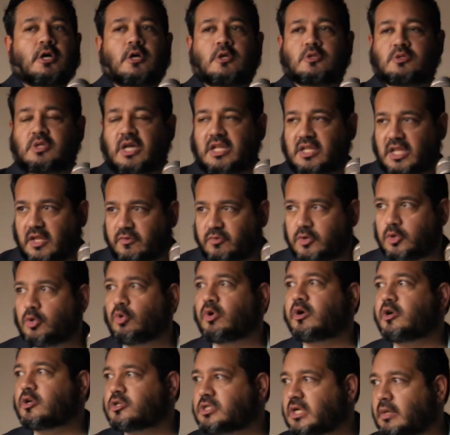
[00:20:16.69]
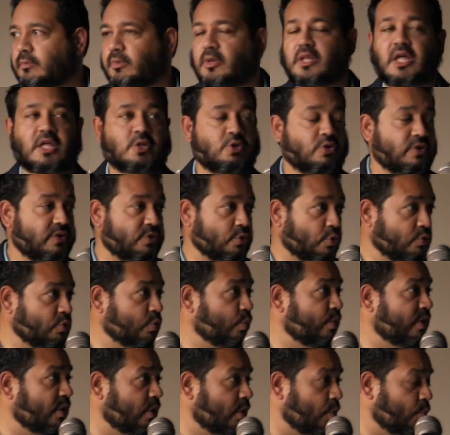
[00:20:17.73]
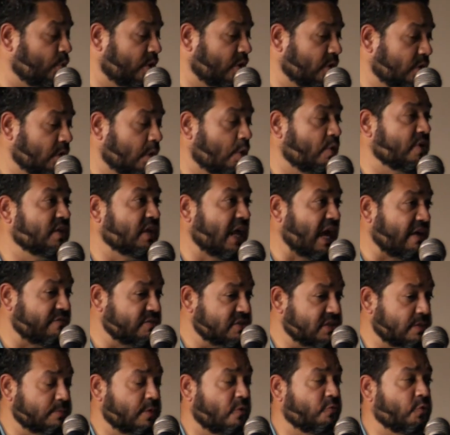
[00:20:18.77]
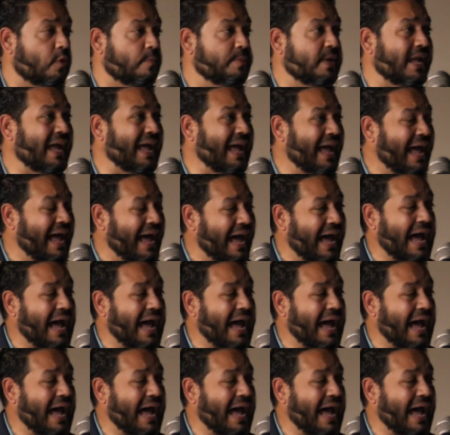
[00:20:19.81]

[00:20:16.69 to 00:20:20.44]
So if you are in trouble and you don't know where to go and you have Islamophobia